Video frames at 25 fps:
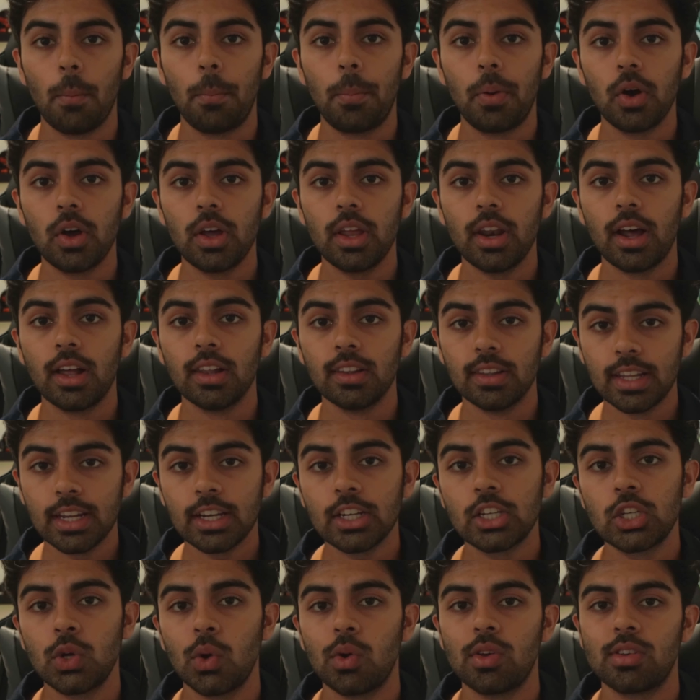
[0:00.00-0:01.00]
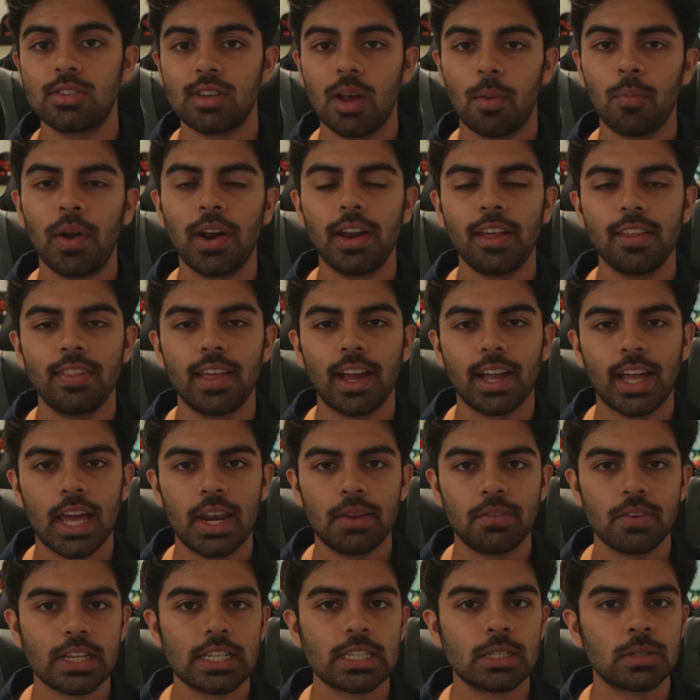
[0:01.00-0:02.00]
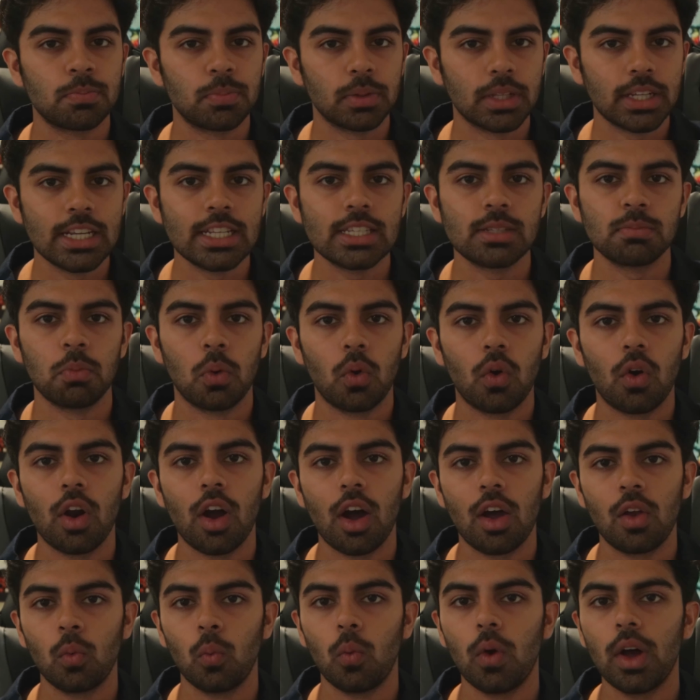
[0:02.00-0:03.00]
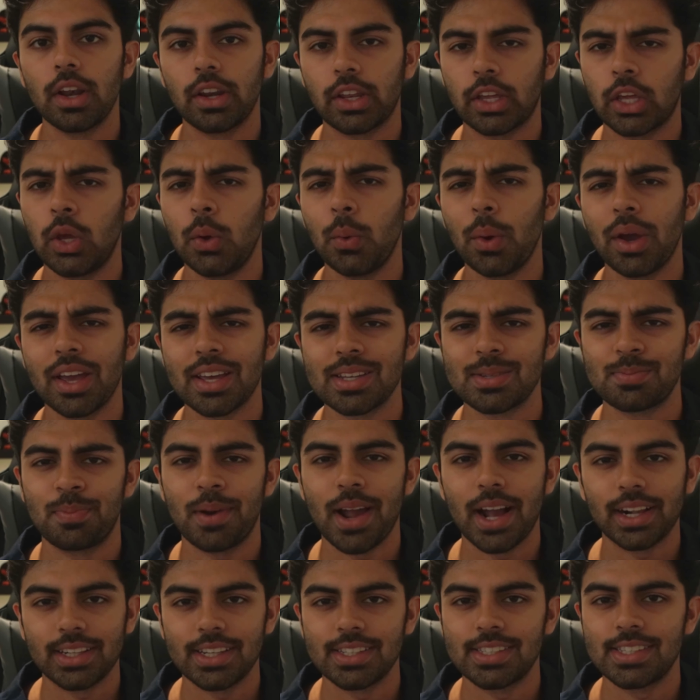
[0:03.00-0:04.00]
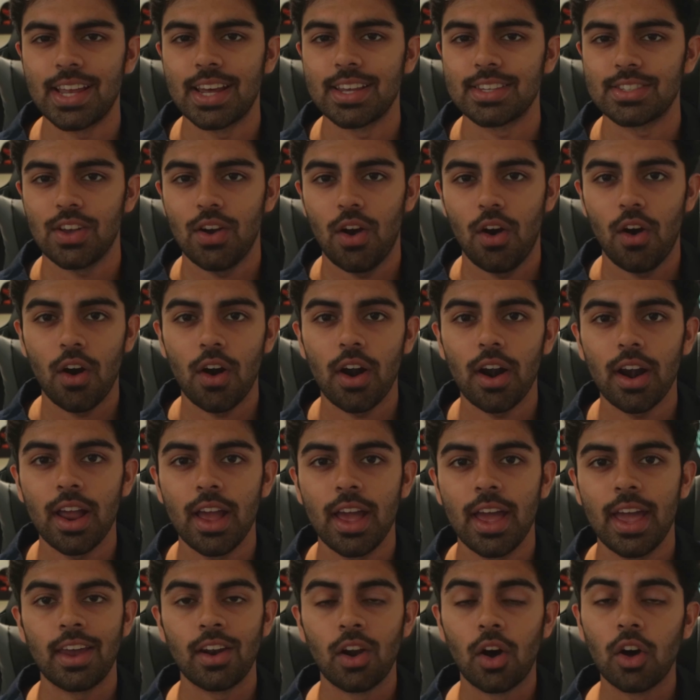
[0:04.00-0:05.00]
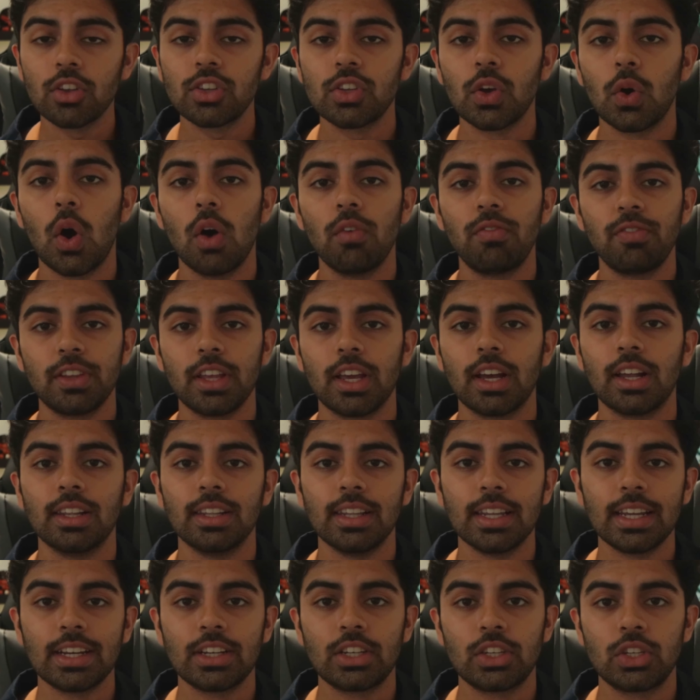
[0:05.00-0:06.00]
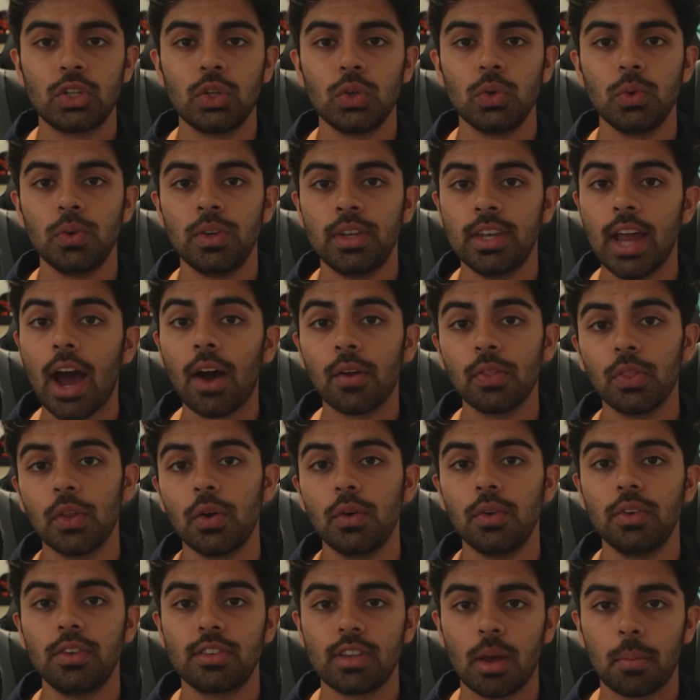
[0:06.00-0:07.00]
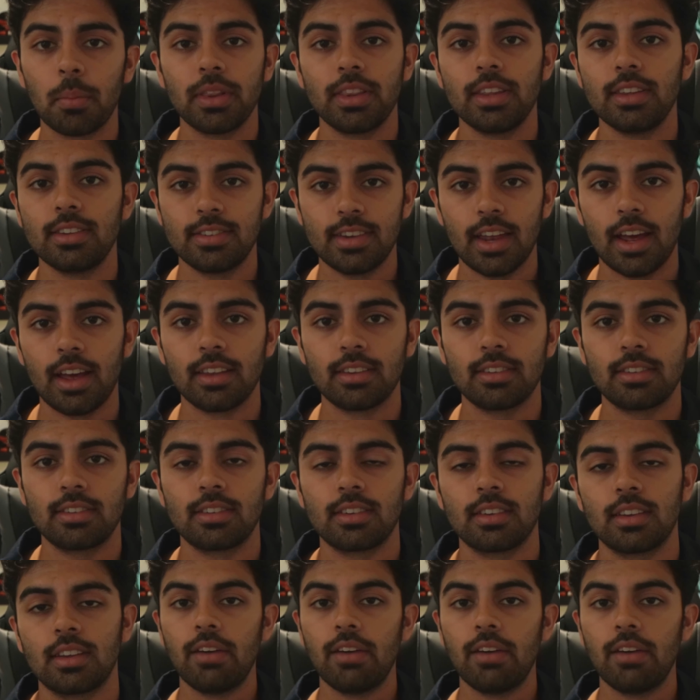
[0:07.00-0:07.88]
I'll put a link to a subreddit that kind of explains more on what QAS practice tests are, and also hopefully a link to download some of these tests.